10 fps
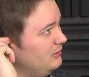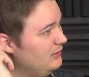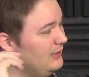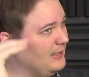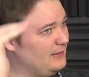
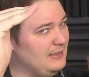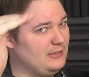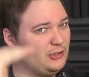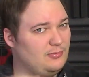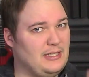like
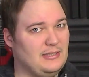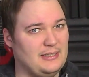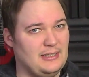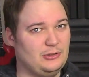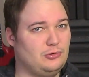instrument
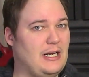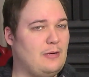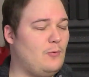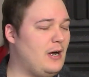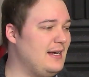and
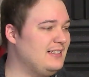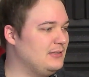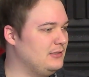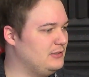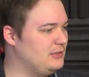track
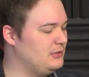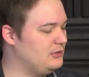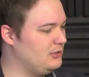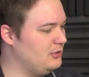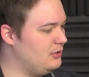wise.
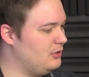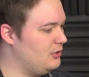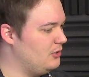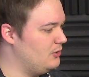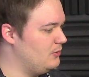
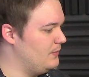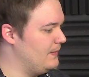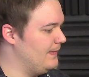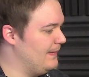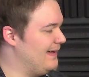So
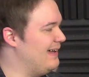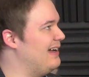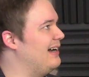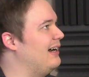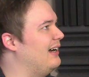
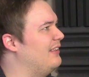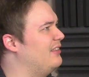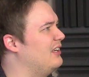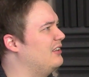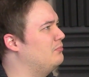yeah, I
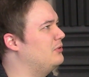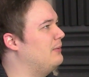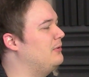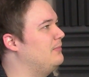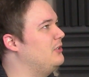think the
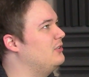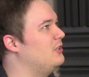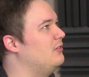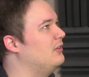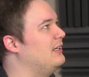problem you're
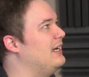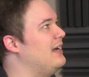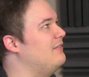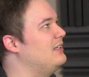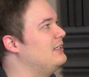currently
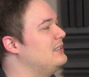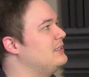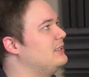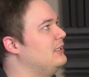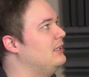having
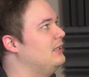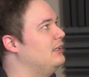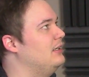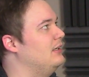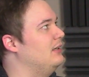is
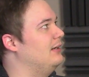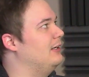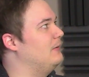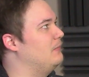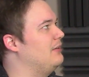
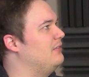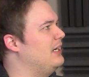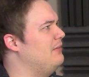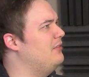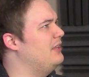
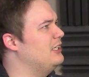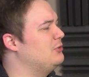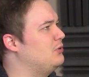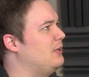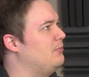giving everything
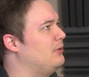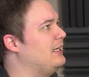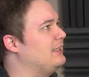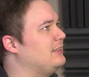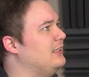its proper
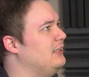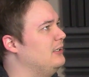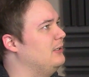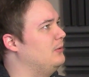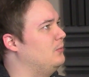place.
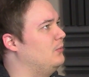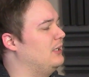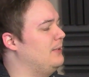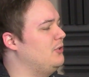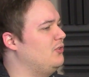What
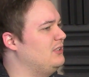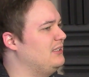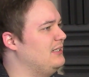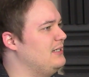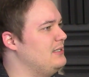I'm
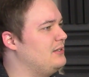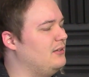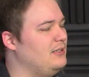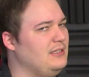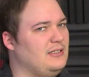noticing is the
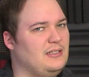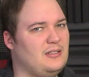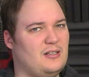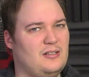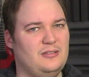lead
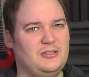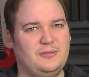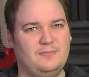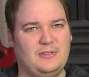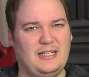
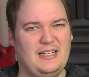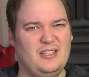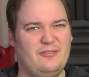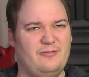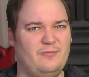guitars
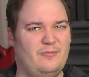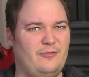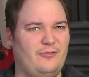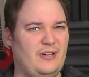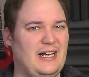kind of
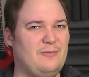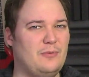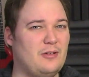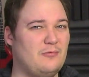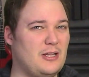fight
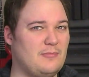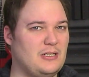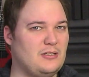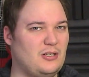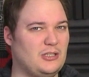with the rhythm
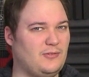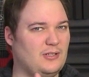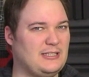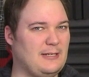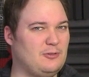guitars for
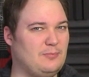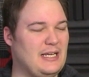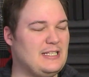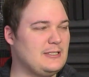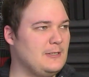the same
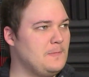space.